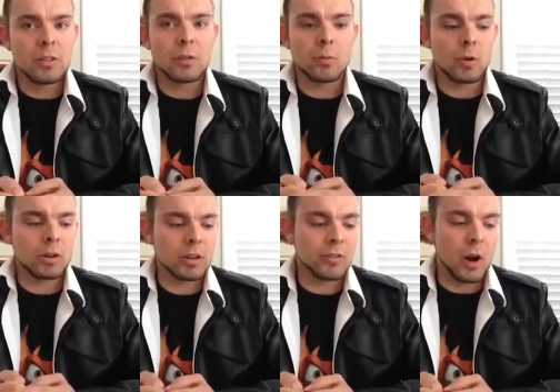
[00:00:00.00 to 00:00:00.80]
the
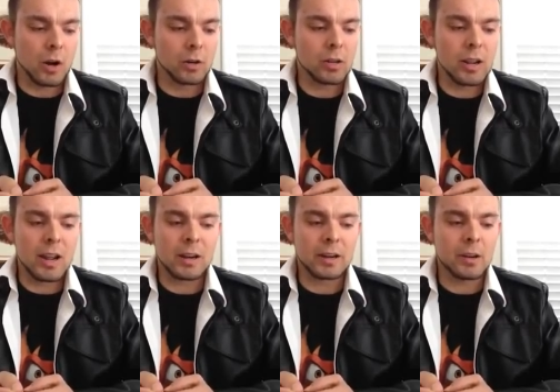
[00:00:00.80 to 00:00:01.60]
work of God.
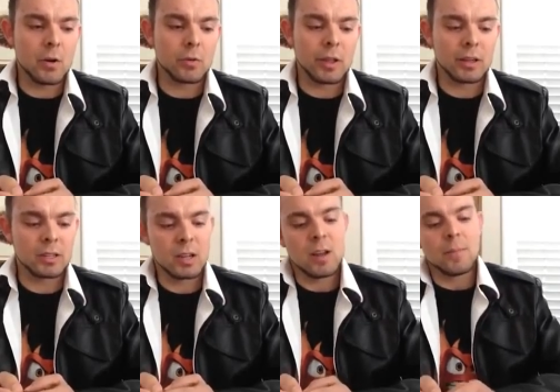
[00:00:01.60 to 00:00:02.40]
And I know
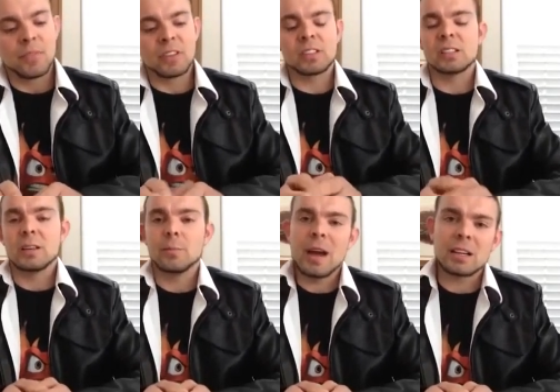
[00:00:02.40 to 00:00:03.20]
that this has
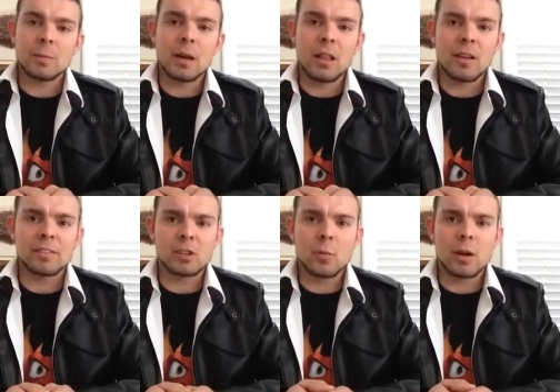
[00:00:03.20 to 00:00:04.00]
impacted my
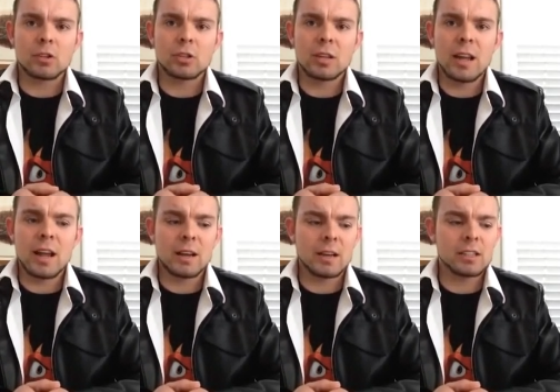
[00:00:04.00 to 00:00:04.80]
life so much.
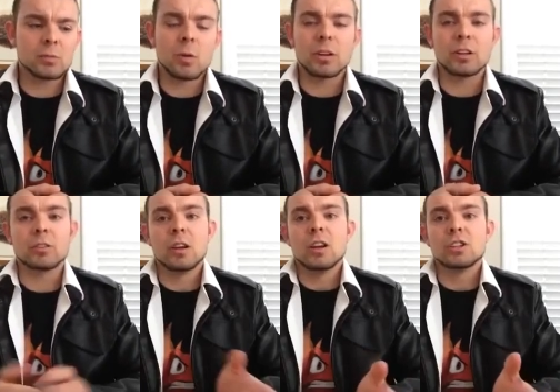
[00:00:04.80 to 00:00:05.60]
And I just want to
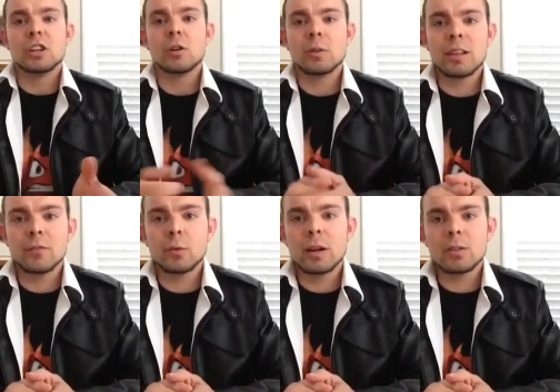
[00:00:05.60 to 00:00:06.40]
share it with
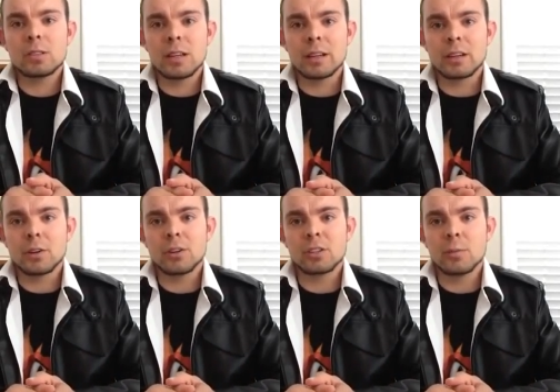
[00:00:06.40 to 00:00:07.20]
everyone else and
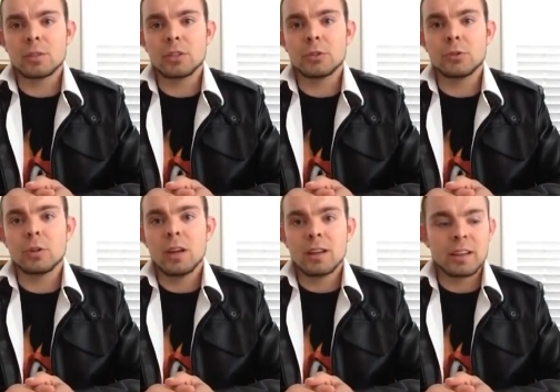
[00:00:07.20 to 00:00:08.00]
encourage them to
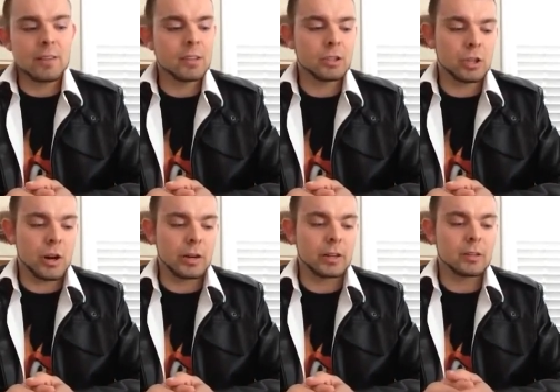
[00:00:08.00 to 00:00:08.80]
give it a
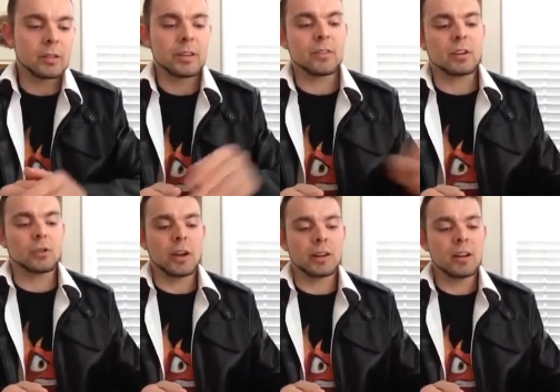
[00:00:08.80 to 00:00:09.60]
try. Give it a
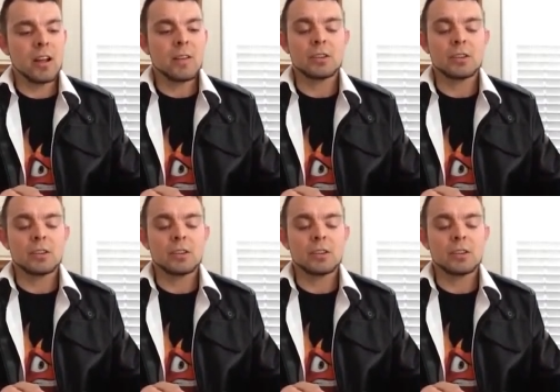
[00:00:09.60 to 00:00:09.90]
try